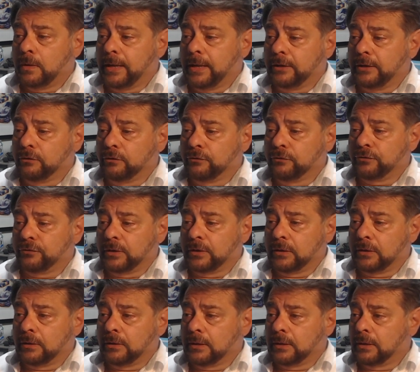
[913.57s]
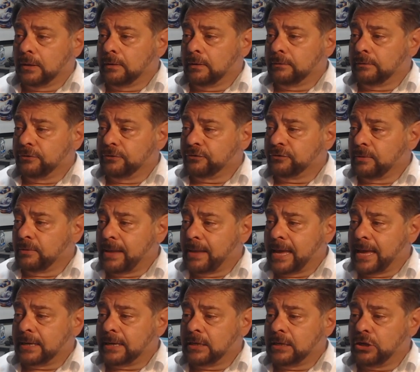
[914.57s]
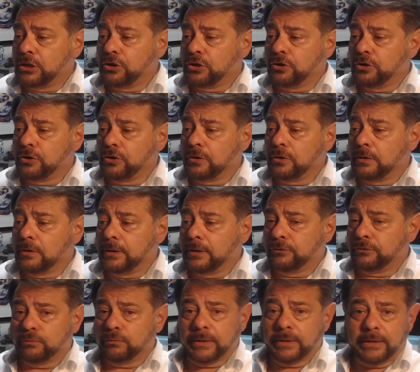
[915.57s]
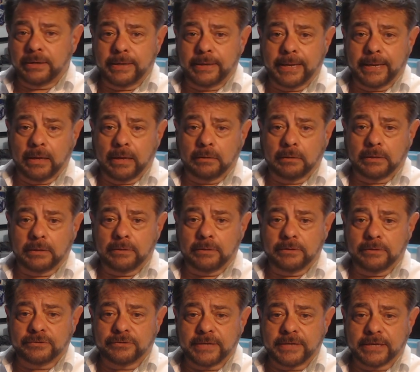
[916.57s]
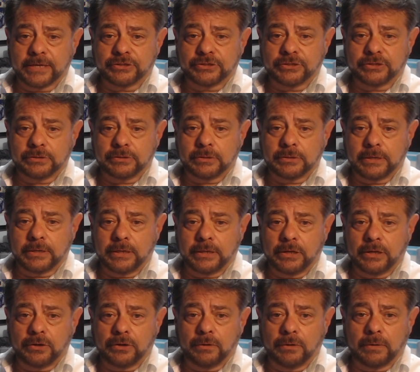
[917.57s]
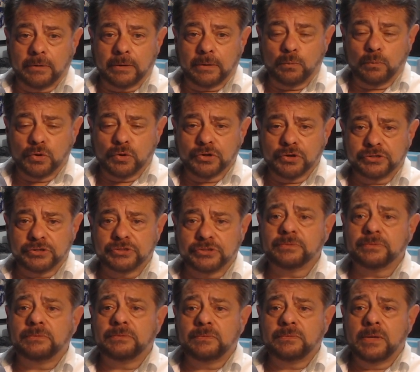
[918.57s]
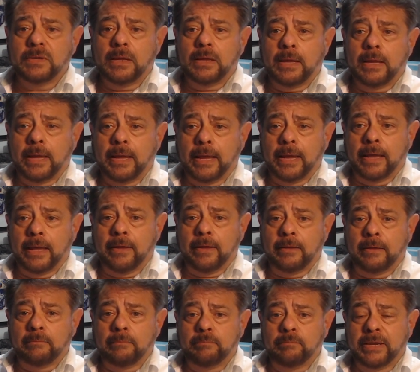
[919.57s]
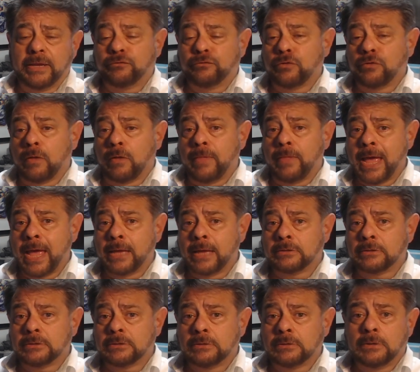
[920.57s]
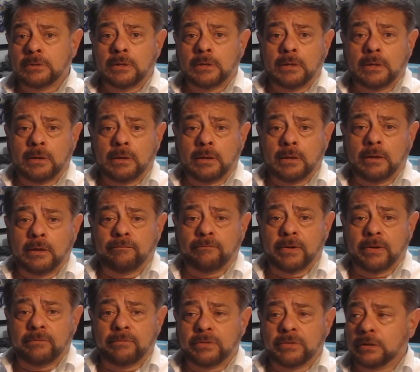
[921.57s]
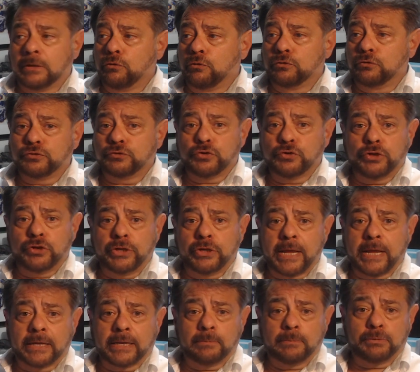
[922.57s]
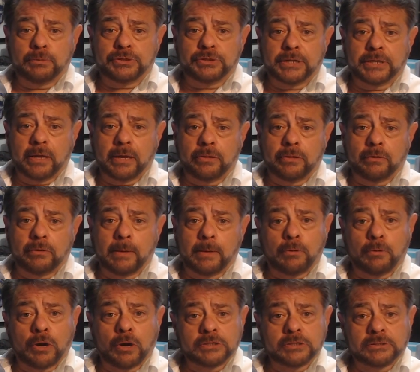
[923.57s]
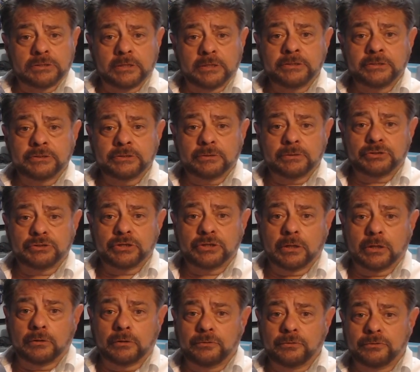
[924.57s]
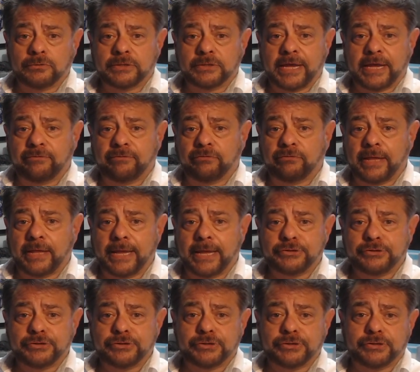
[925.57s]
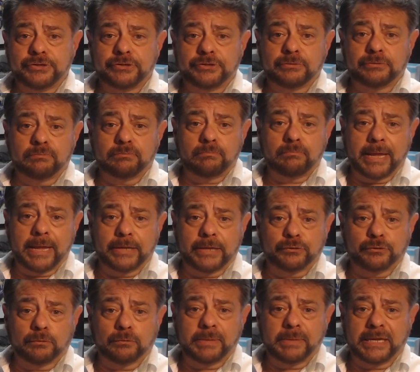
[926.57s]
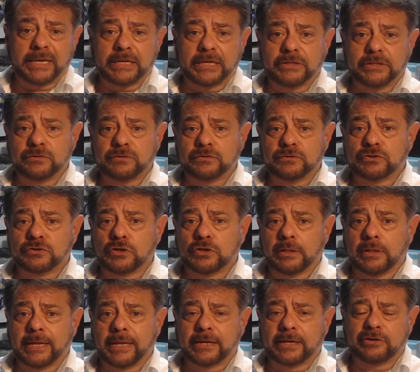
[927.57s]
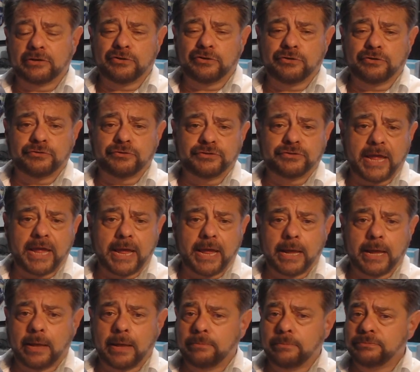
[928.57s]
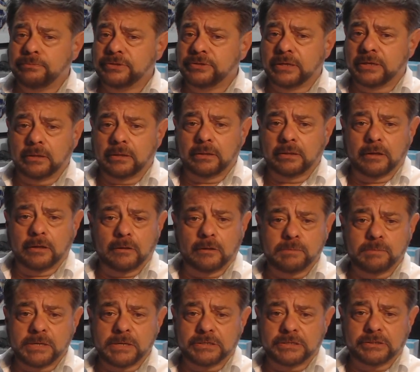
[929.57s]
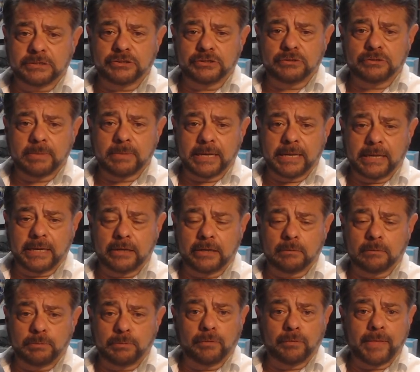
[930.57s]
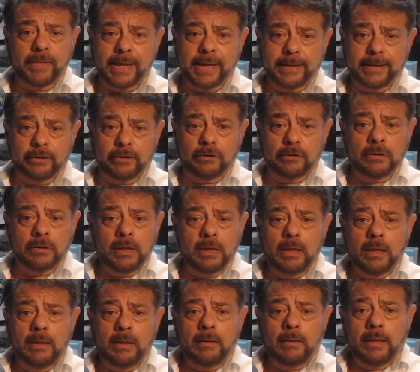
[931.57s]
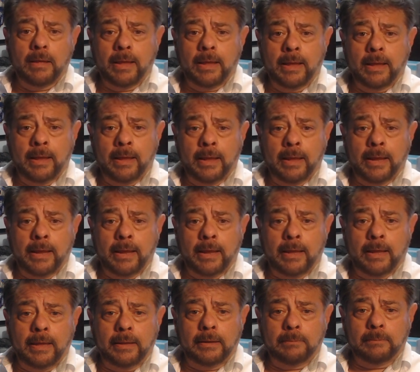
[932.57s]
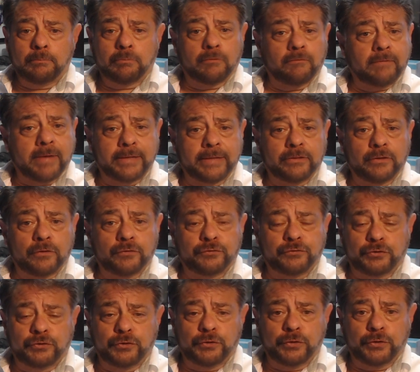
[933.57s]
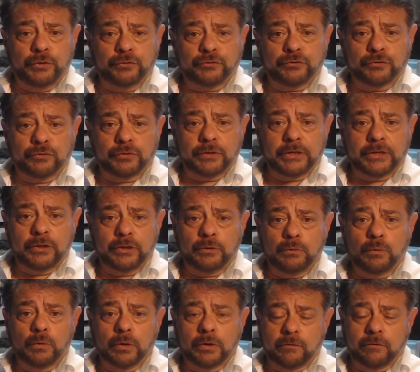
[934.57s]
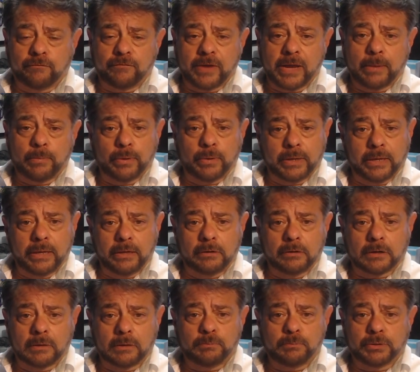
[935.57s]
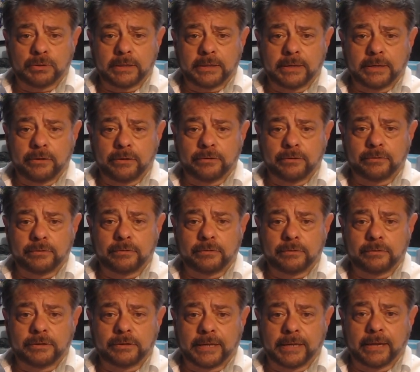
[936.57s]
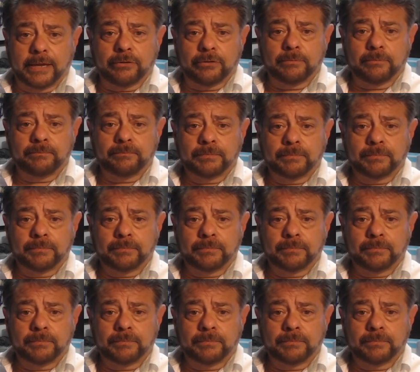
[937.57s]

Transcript: And you'll see the schematic here is written down in this section here in words. And based on that, if everything looks good, I can put together a parts list, which includes head flanges, mandrel bends, collectors, tabs, any of the other pieces that you might need to build that header, and provide those to you so that you or your fabricator can put the header together.